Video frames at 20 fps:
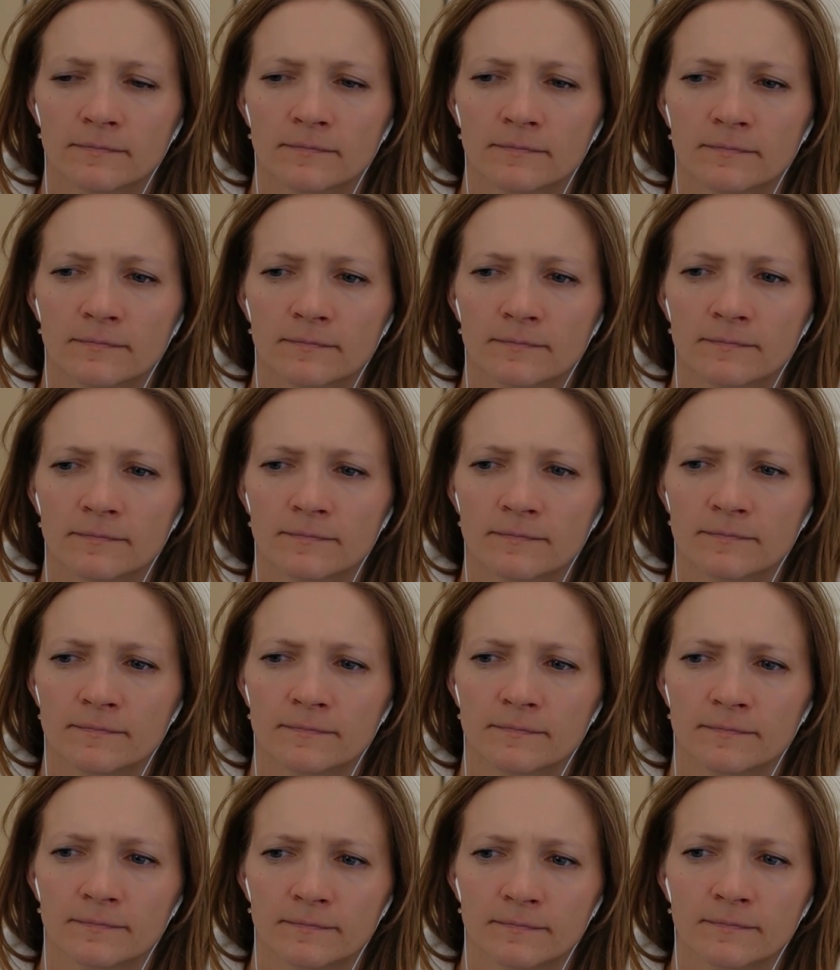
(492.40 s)

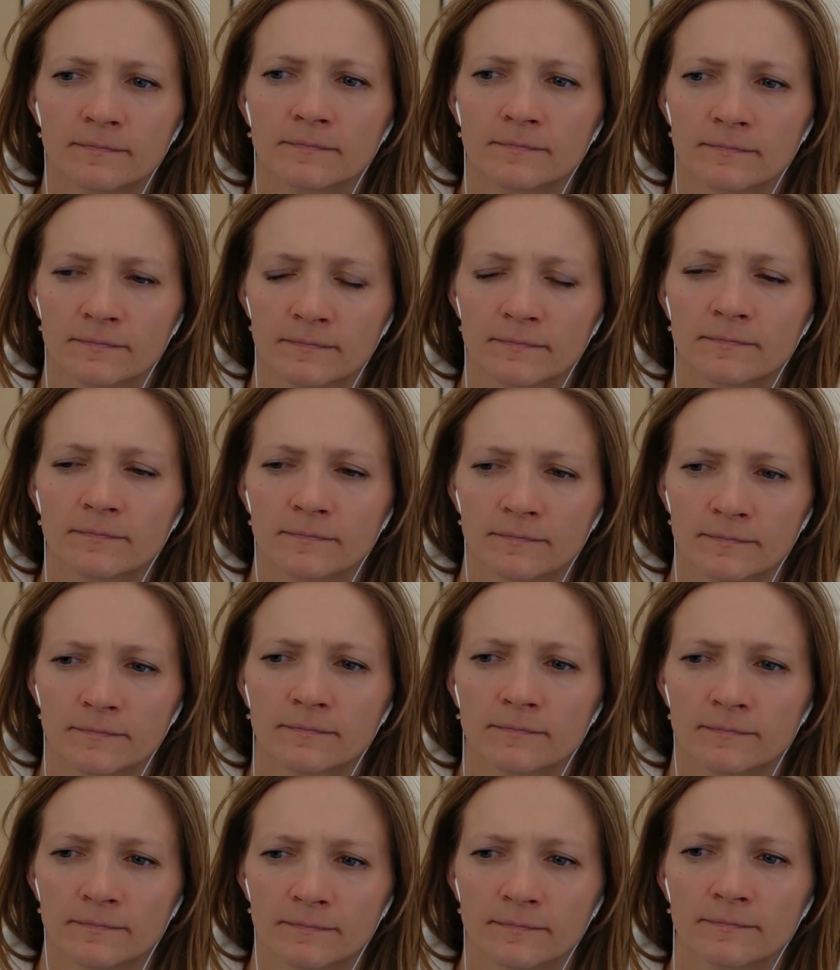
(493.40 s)

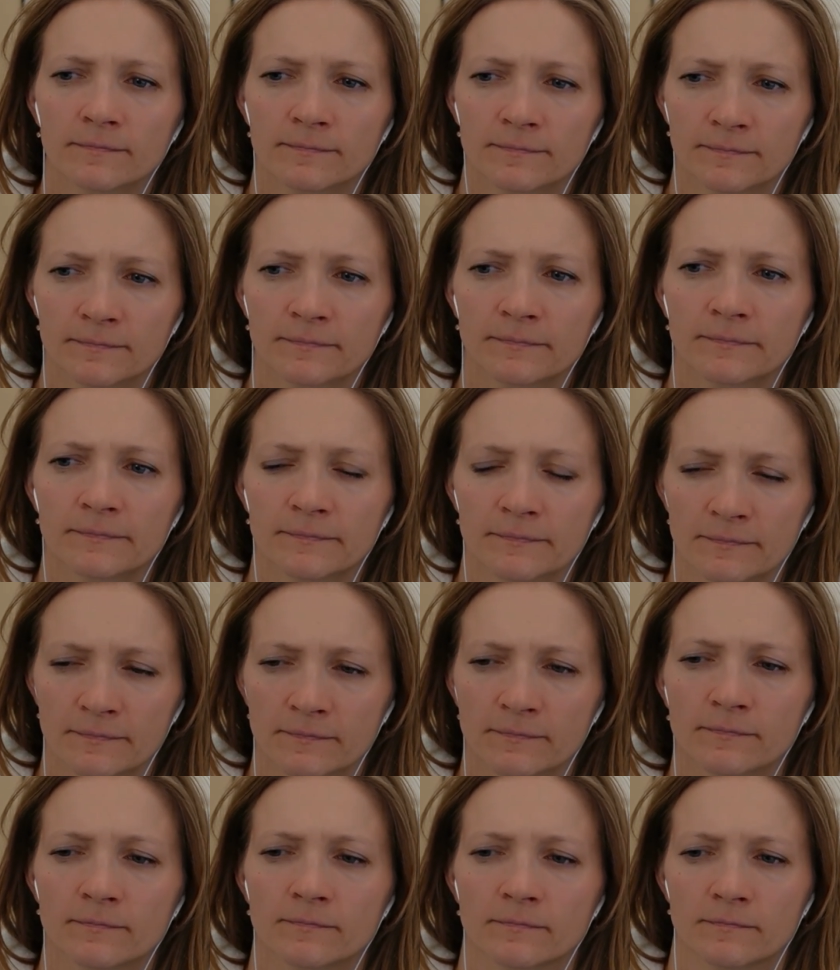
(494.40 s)

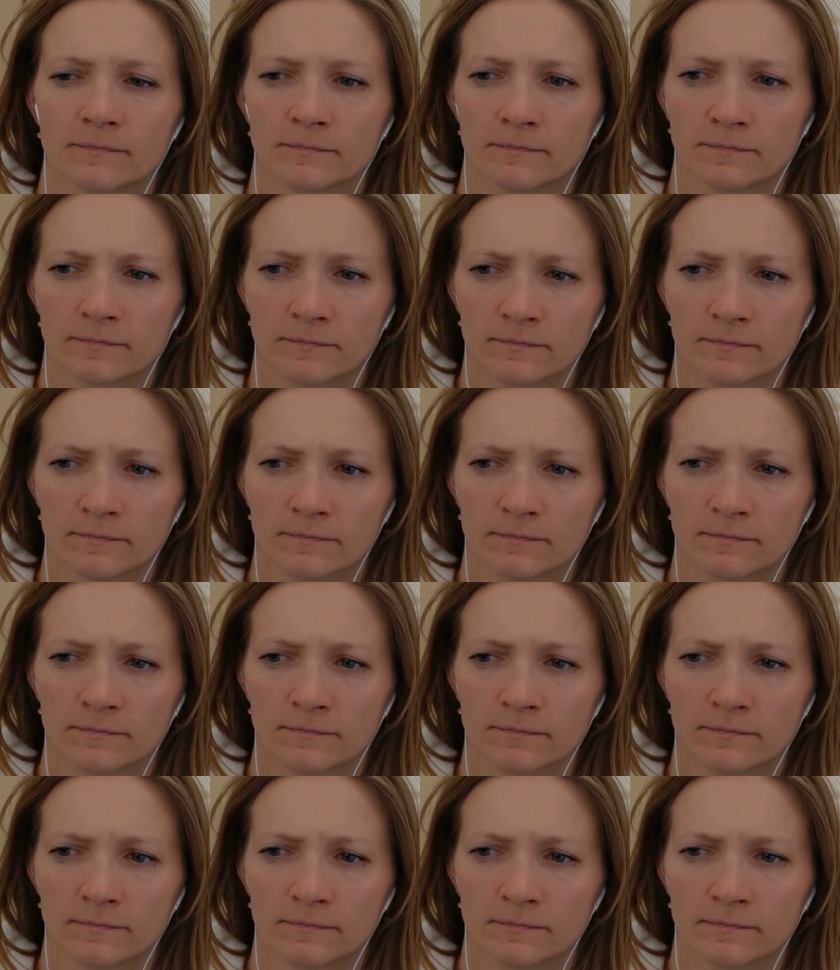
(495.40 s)
This person isn't speaking.